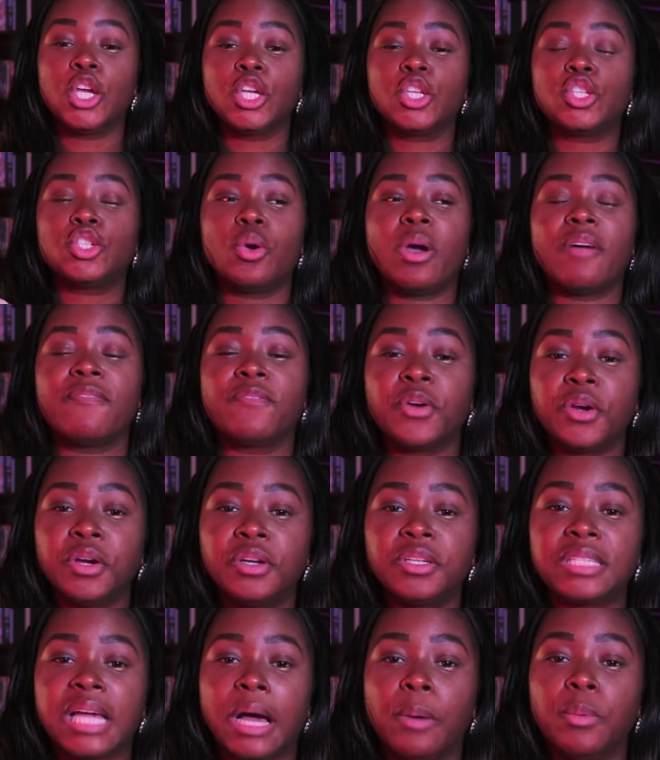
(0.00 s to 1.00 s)
So at
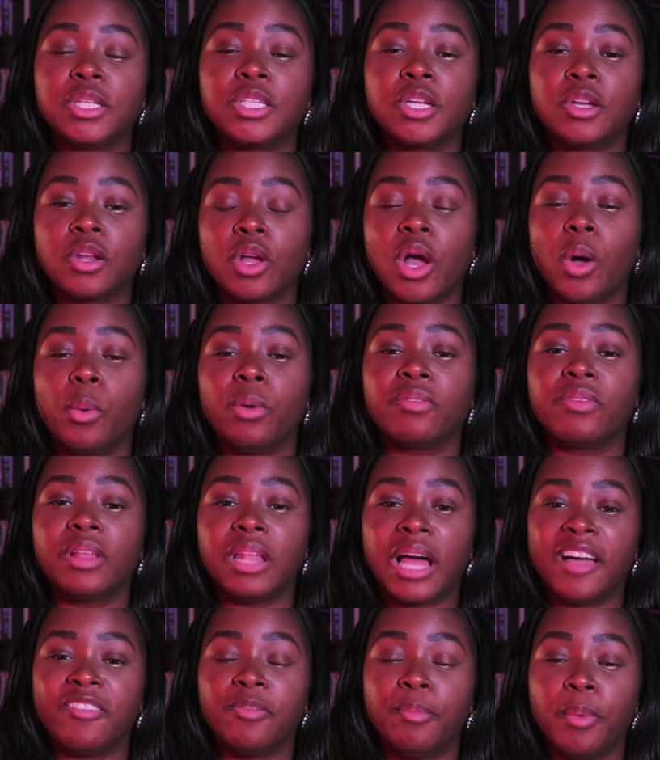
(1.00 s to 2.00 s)
first I was gonna go with
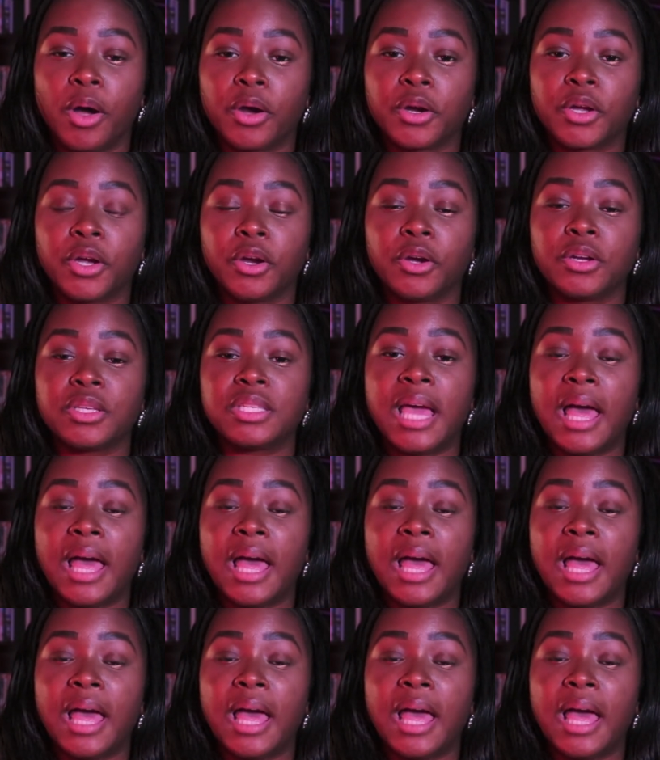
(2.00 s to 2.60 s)
Clive Barker's